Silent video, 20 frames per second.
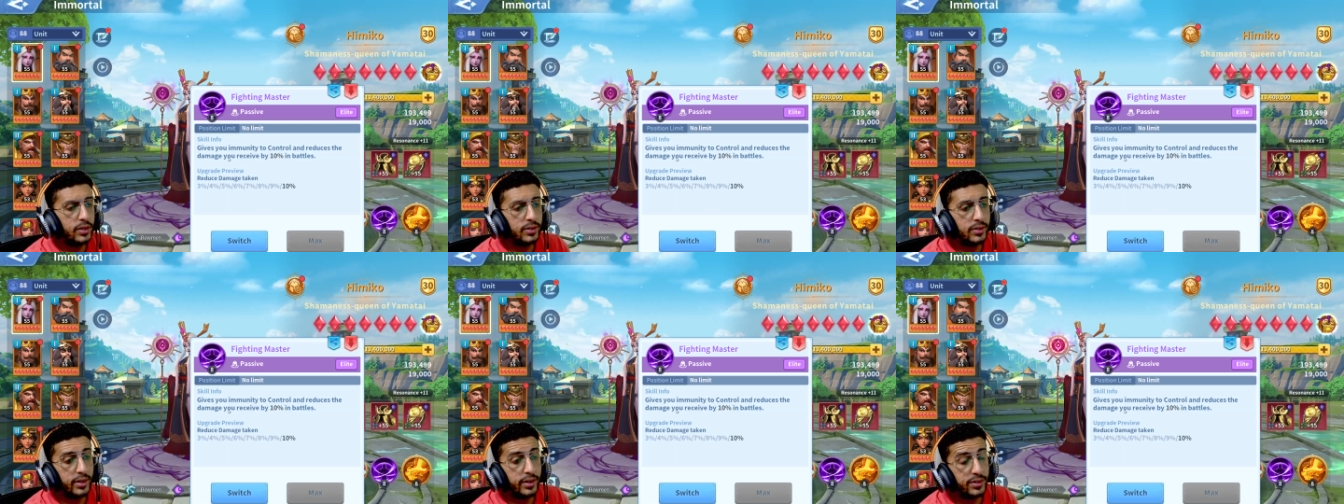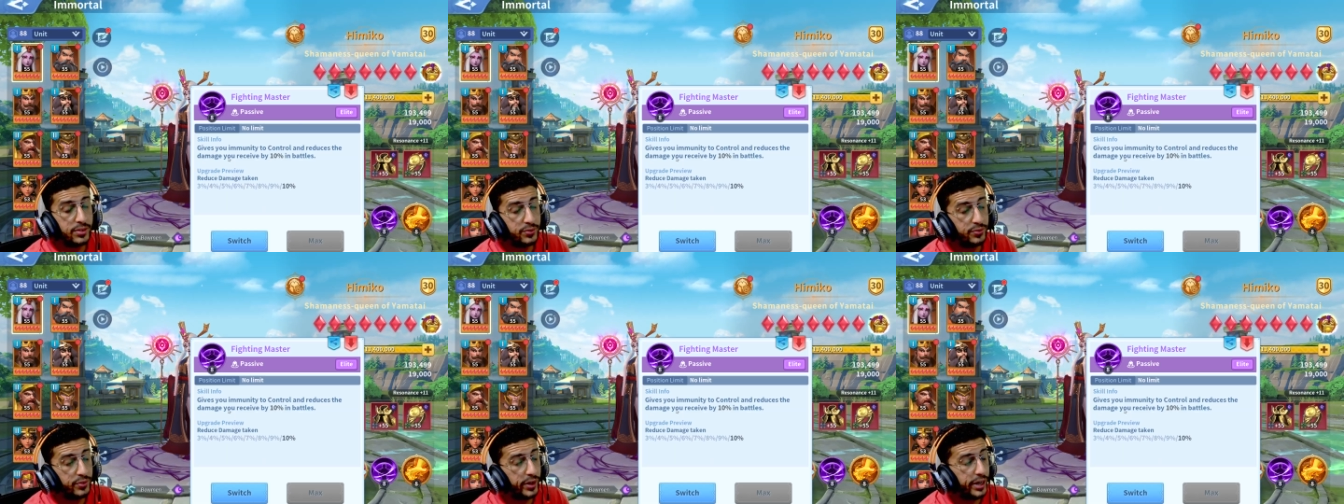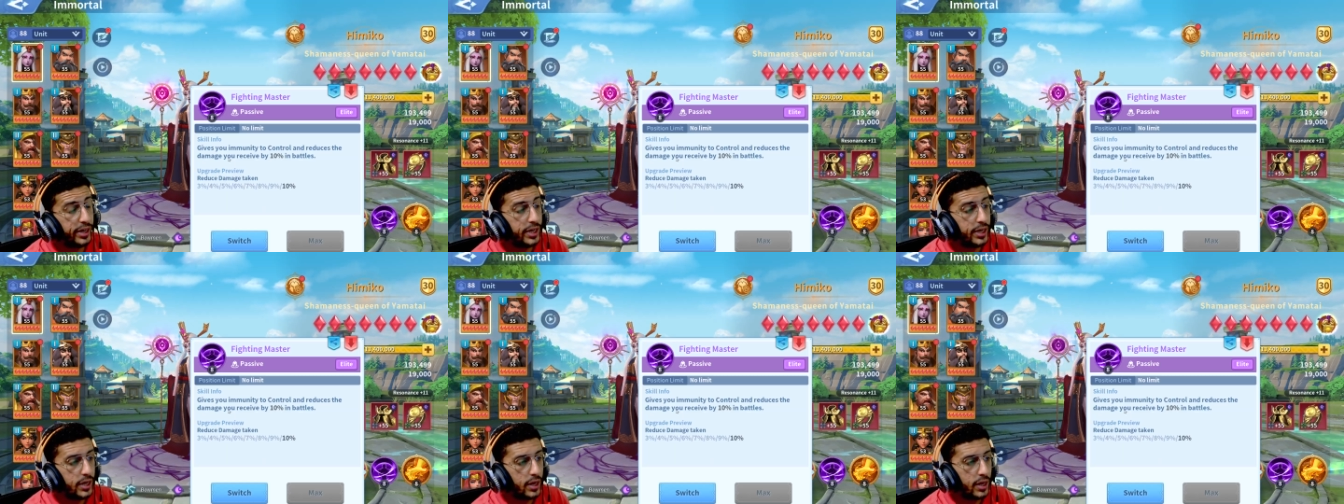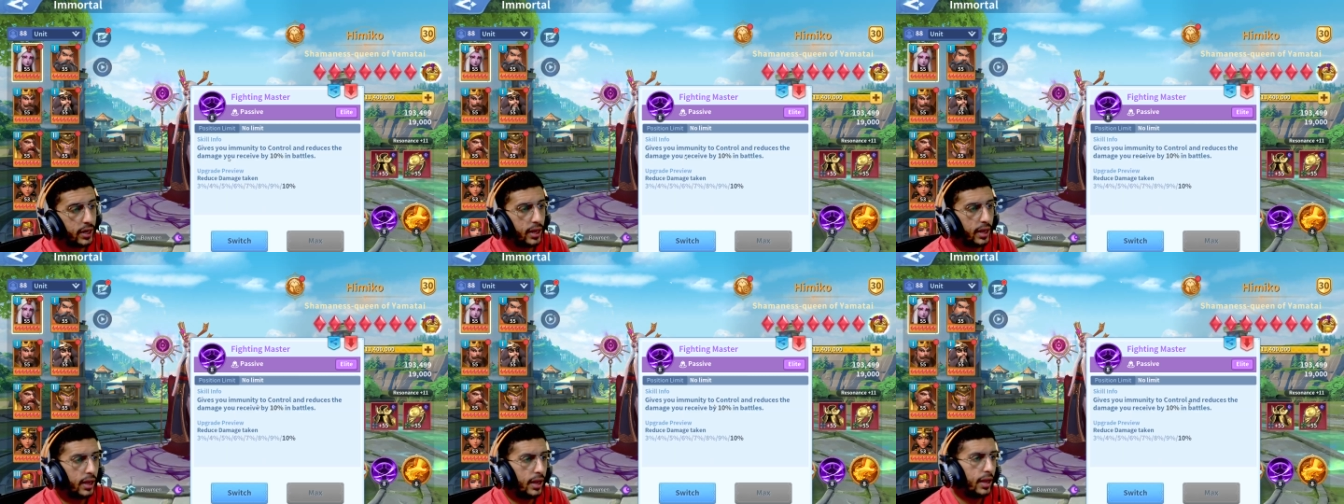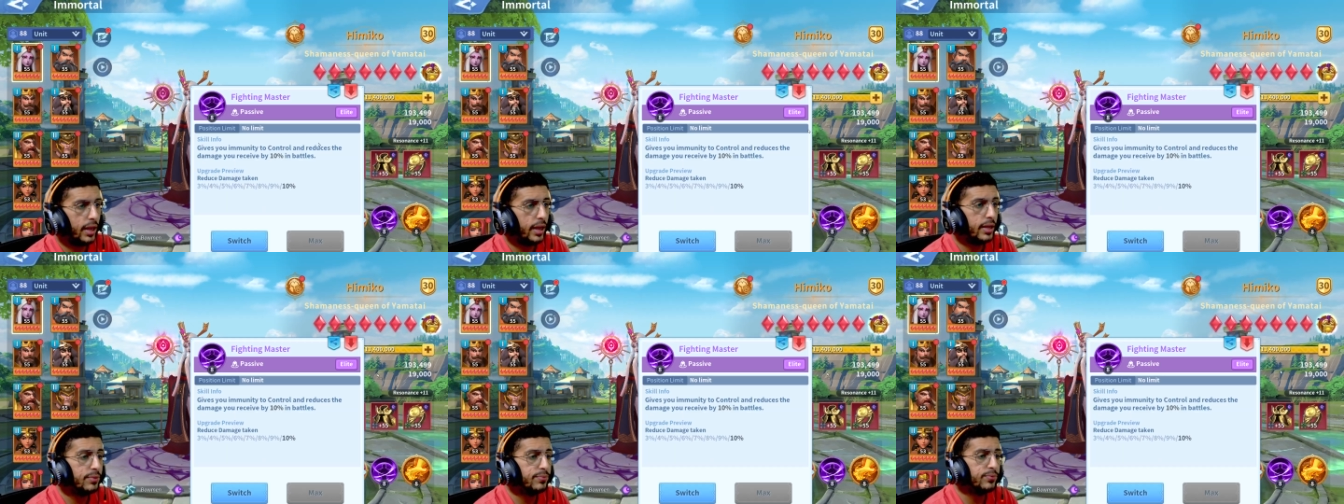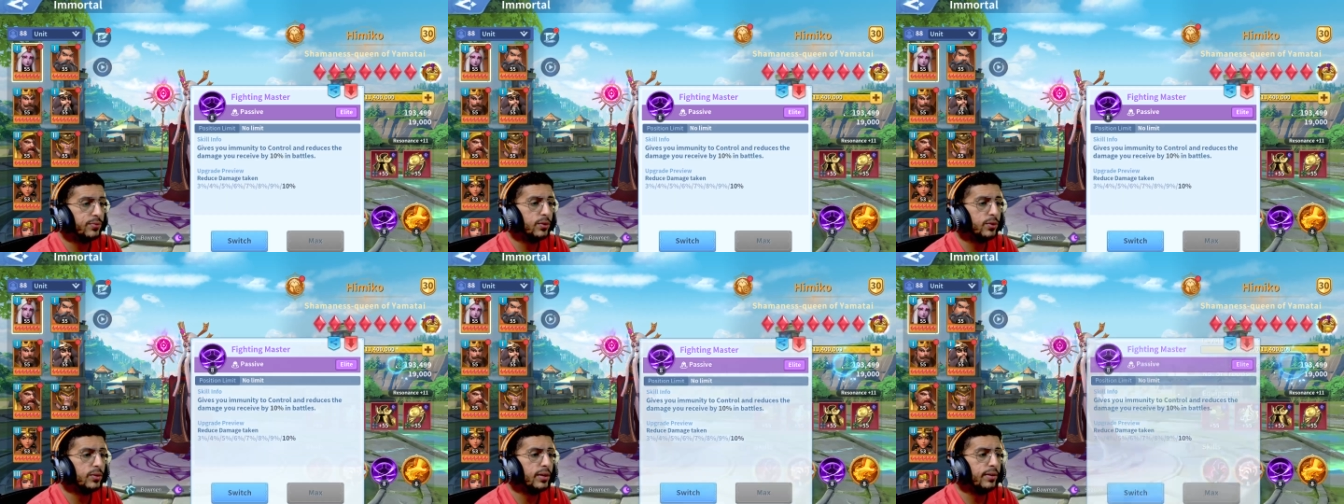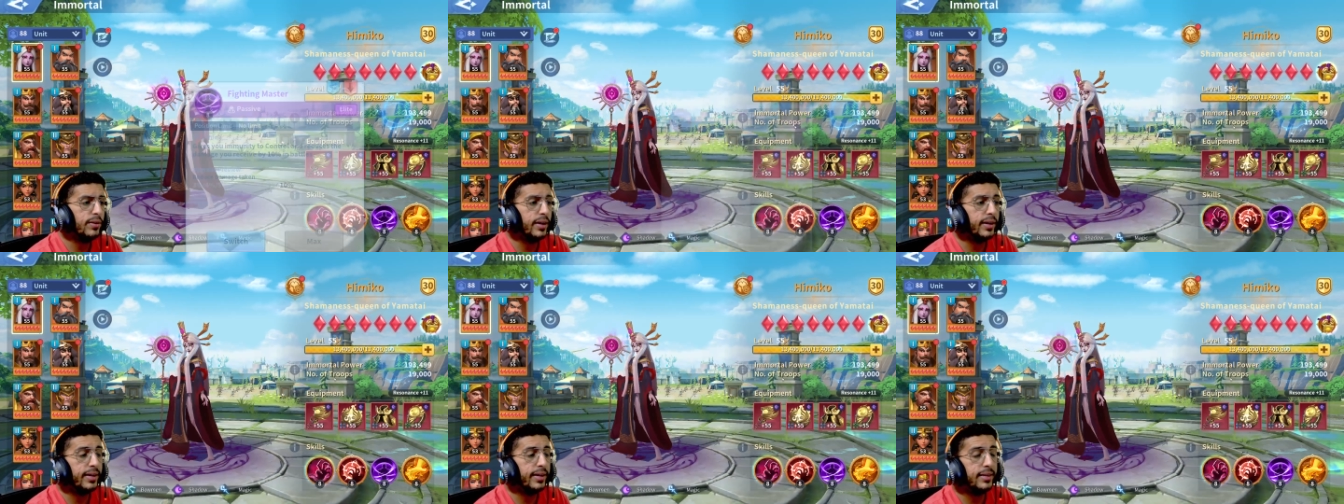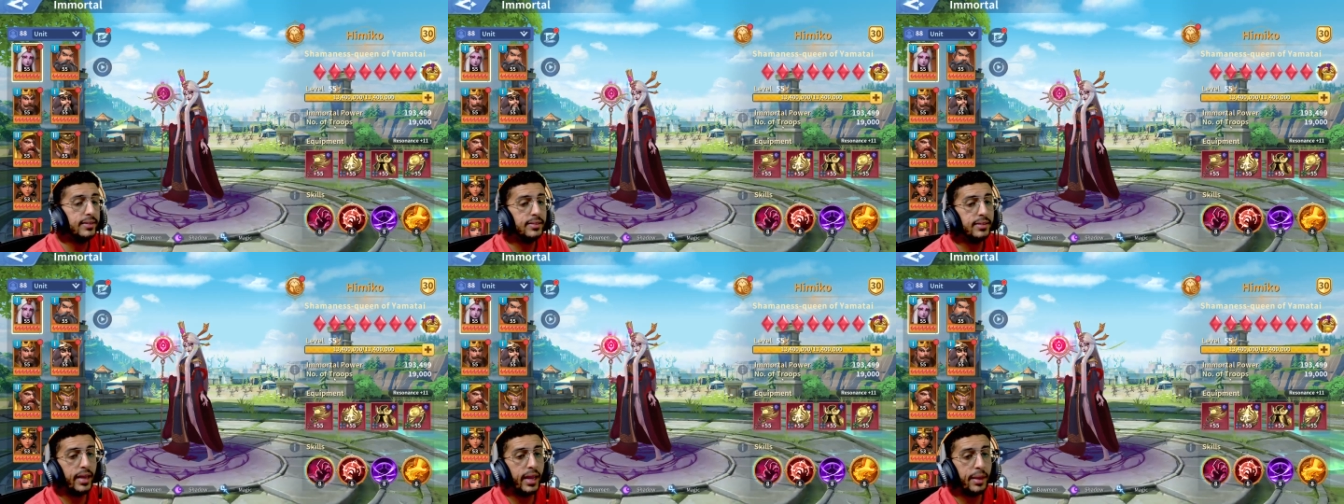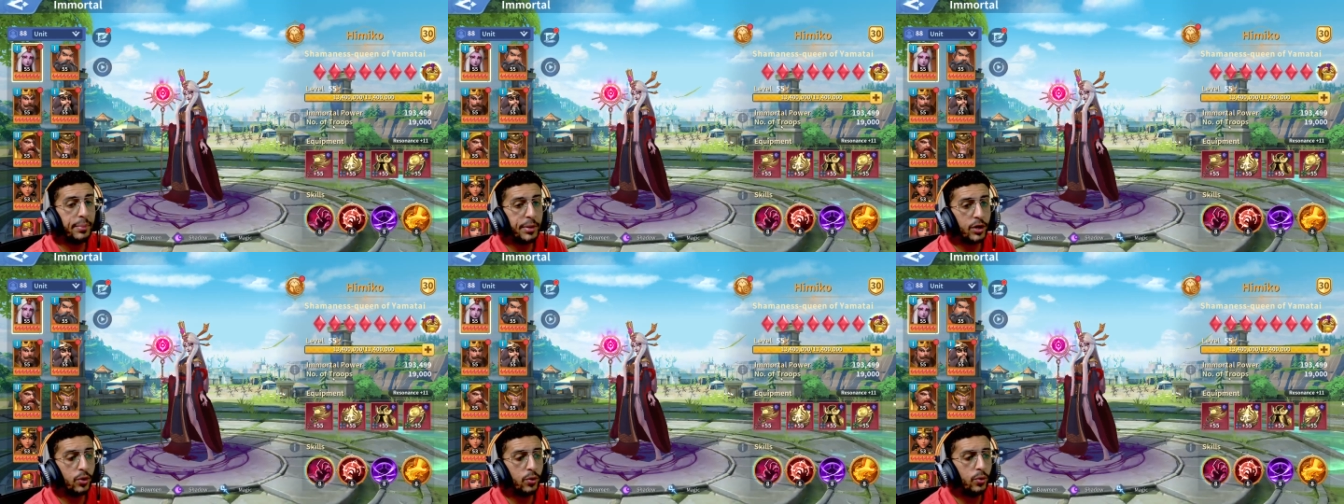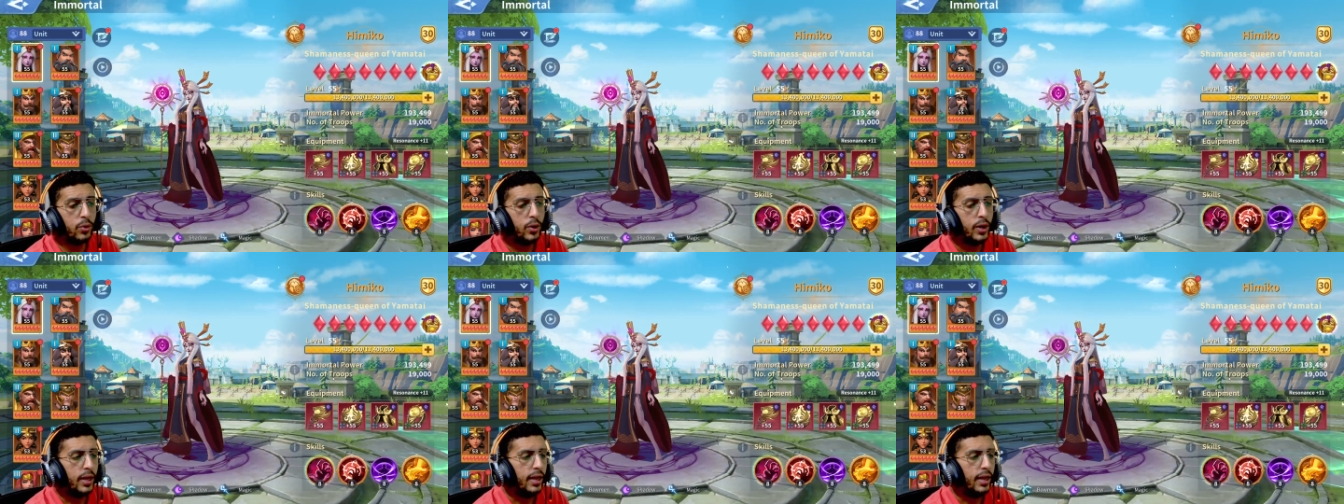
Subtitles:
Is very helpful against Himiko,